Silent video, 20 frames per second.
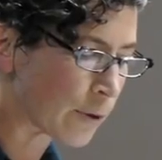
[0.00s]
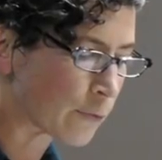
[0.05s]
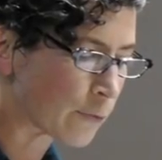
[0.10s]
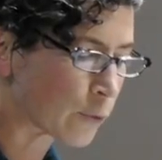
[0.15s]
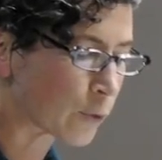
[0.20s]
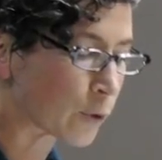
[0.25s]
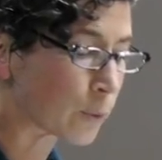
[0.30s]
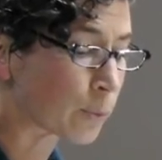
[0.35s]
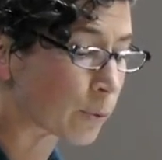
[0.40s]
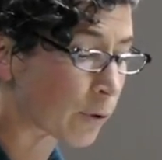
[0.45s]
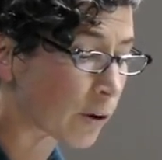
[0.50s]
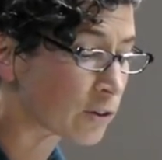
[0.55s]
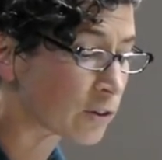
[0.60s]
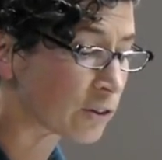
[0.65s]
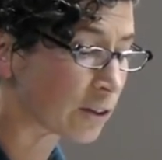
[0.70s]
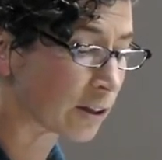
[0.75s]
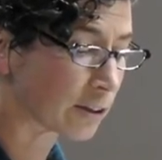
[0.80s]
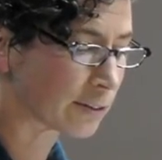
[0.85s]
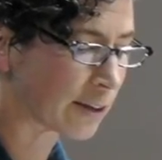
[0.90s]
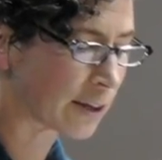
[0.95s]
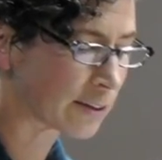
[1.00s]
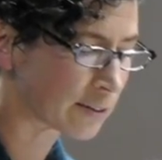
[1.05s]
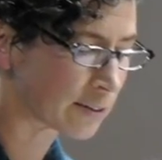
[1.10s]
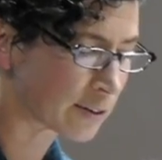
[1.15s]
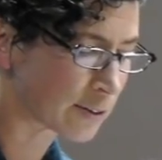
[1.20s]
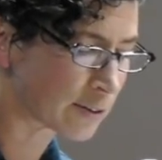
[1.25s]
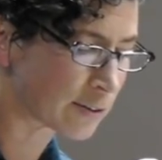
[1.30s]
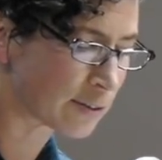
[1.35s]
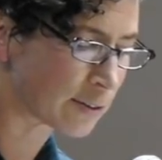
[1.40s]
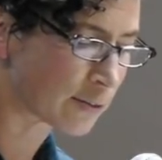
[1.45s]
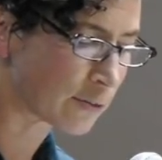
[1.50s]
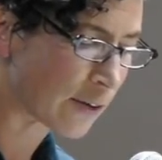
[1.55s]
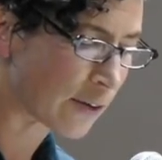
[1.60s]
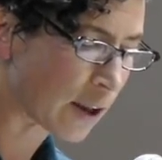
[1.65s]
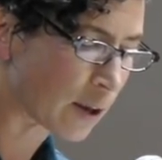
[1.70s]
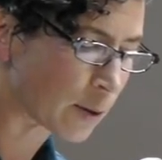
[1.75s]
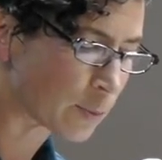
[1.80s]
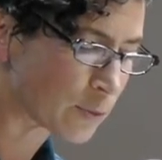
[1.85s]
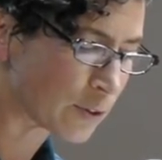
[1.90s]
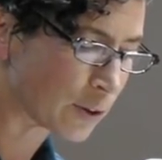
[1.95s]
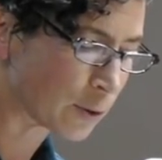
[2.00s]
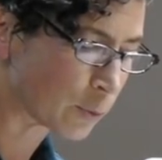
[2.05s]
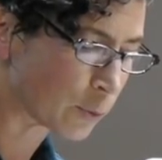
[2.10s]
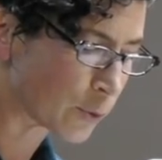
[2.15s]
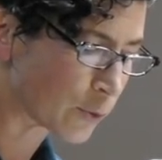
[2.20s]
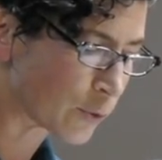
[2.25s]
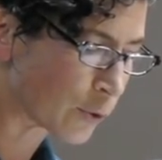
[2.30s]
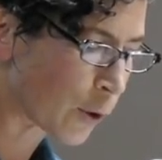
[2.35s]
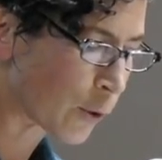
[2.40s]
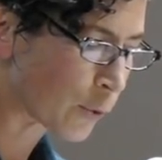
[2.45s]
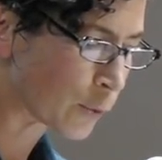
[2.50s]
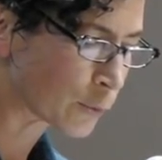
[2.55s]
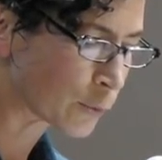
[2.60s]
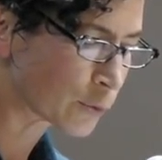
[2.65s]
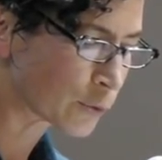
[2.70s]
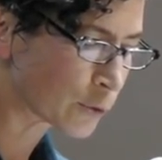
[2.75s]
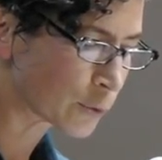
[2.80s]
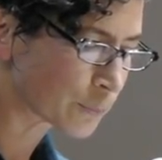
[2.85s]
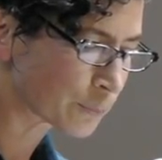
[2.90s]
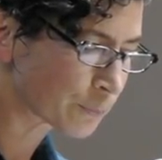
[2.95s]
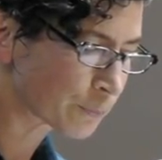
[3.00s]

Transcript: for a project as it is developed and resolved.